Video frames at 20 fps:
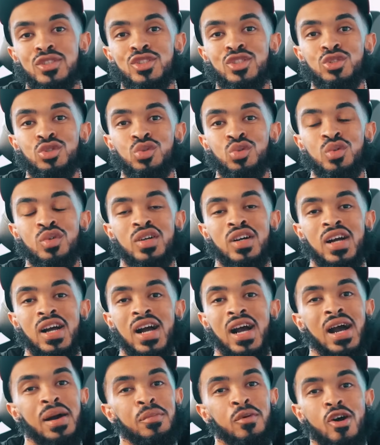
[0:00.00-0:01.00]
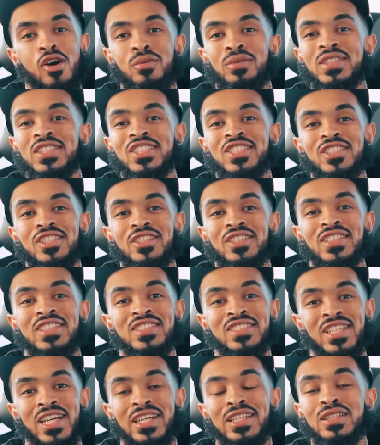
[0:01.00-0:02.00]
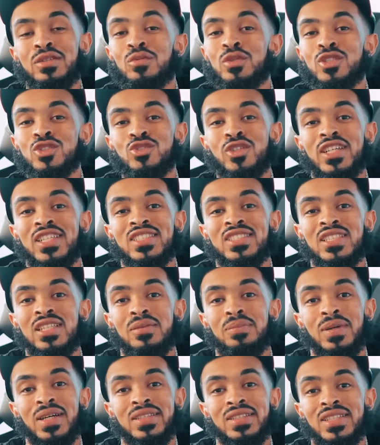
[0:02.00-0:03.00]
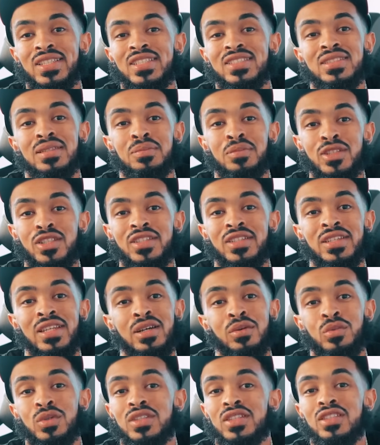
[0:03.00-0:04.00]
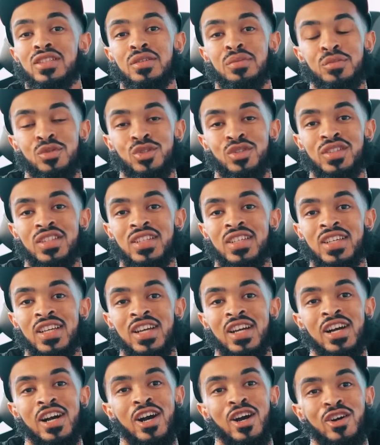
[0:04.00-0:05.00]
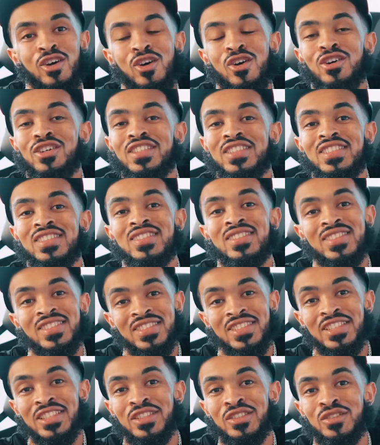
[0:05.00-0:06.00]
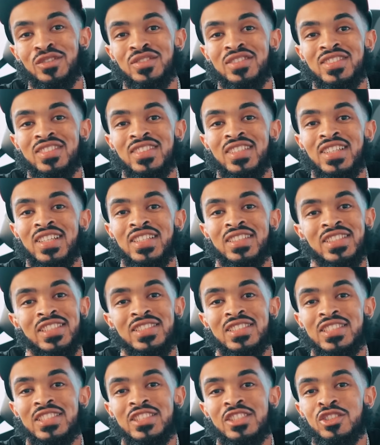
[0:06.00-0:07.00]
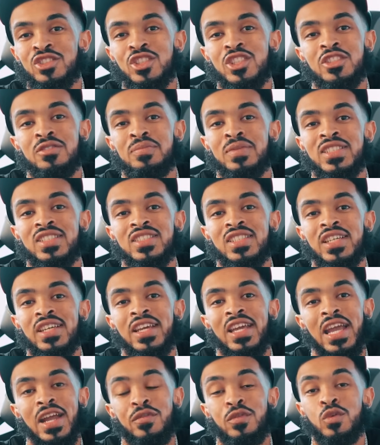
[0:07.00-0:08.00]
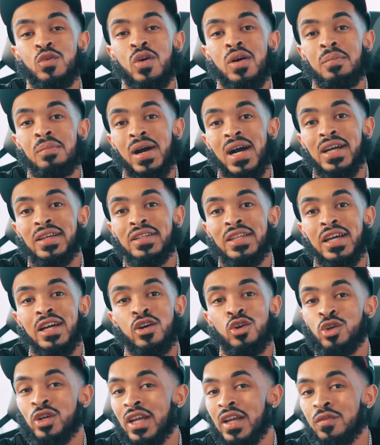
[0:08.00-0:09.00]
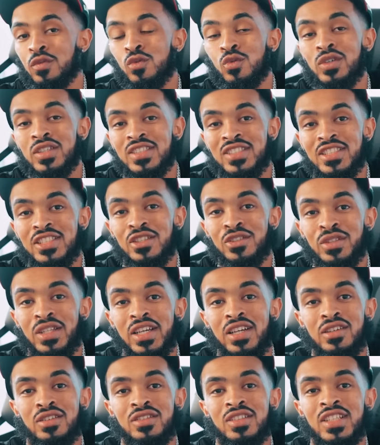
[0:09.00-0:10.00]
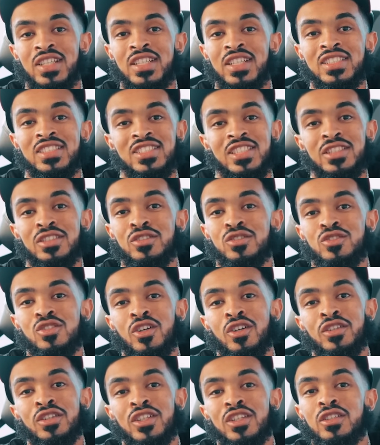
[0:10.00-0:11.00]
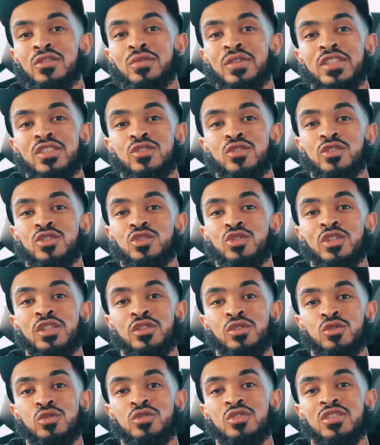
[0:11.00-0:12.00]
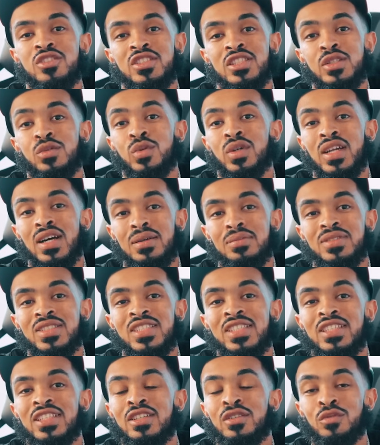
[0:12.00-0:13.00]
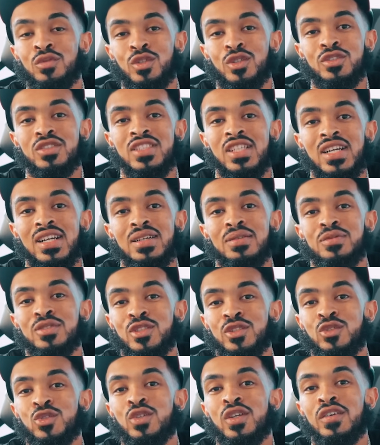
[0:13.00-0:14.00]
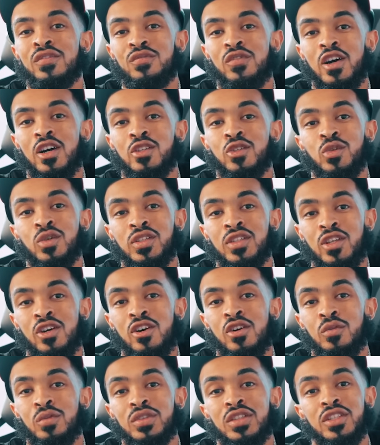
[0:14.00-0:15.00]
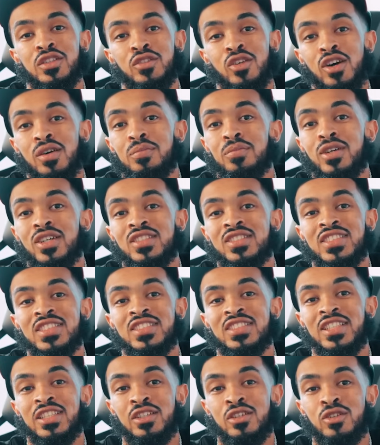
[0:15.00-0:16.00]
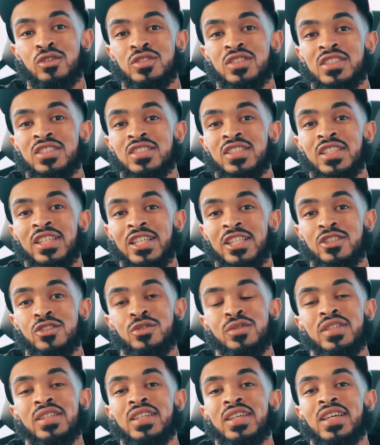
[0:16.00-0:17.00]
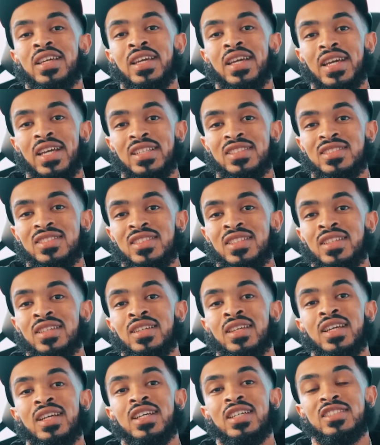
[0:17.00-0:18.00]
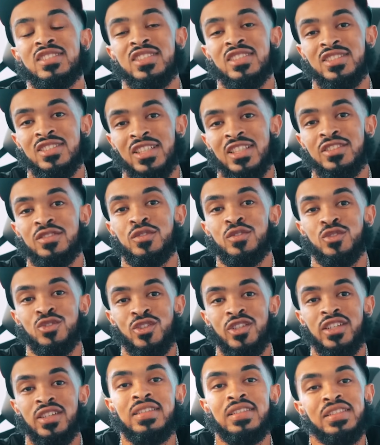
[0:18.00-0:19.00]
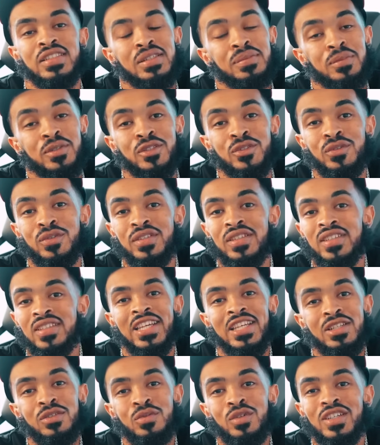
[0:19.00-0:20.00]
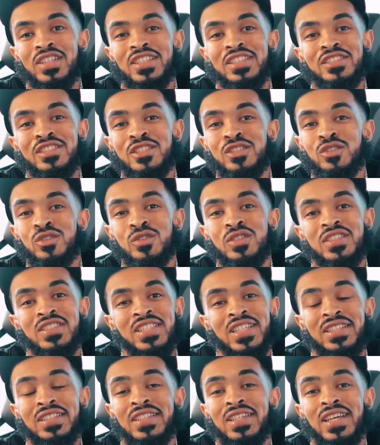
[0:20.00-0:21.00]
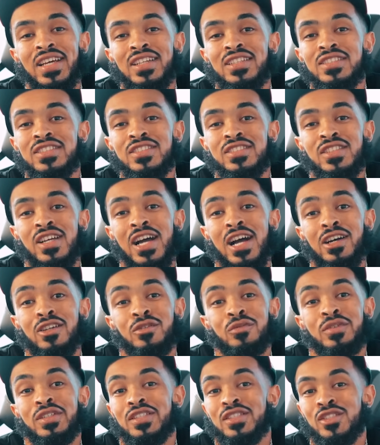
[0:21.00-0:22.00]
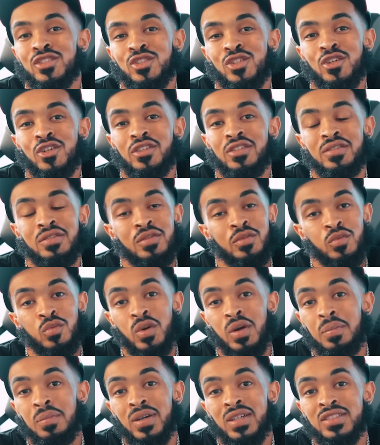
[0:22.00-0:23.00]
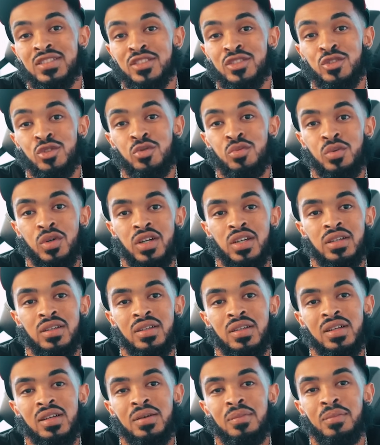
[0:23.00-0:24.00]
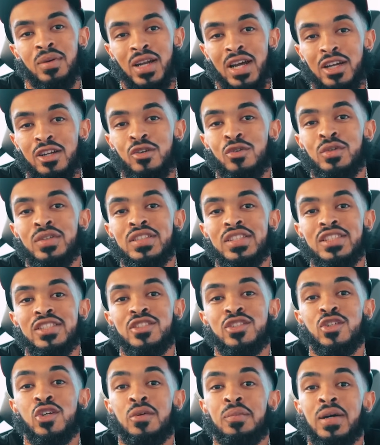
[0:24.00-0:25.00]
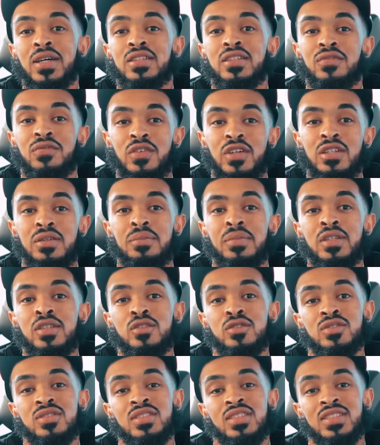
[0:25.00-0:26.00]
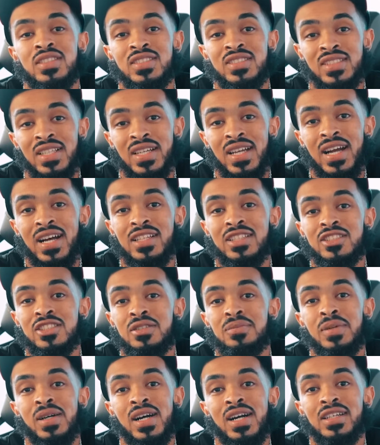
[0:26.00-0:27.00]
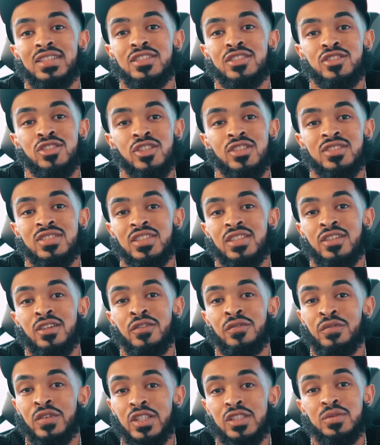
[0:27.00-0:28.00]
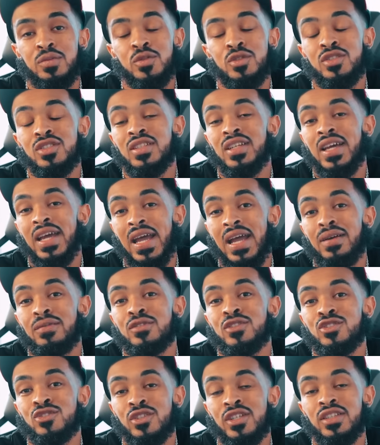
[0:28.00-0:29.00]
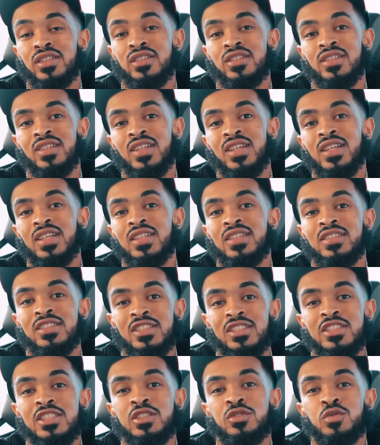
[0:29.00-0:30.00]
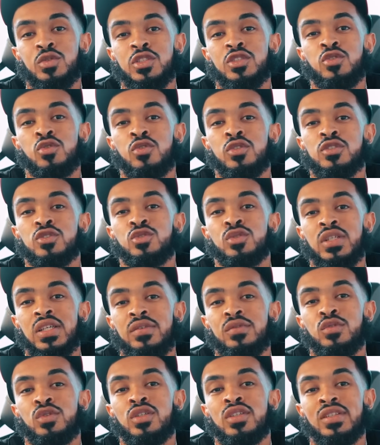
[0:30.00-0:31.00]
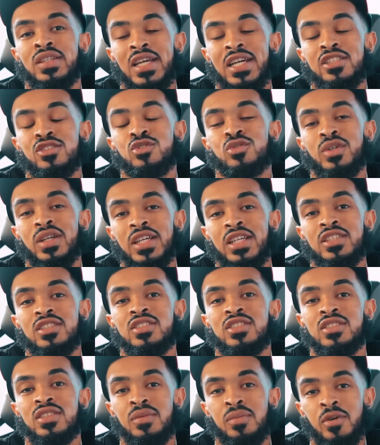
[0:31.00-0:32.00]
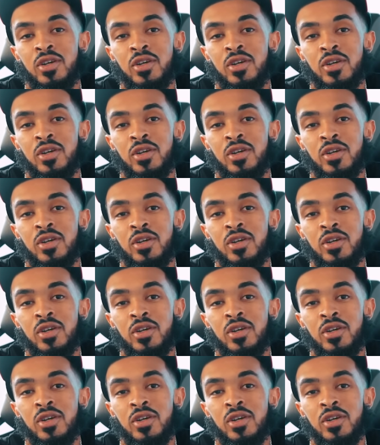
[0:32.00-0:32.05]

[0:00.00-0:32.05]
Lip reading: 2, I'm always sharing exactly what trade setup ideas I'm looking at with the community. I call these signals. This isn't just me saying everyone buy now or everyone sell now. Signals are another resource you can use to see what I'm seeing in real time, so you can follow along with the thought process that goes into entering and exiting a successful trade. Number 3, anyone can teach you the technicalities of how to read a chart, what buttons do what, but I go in detail about the fundamentals, the psychology behind the charts that are invisible to the average trader. This is what's going to give you the natural edge in the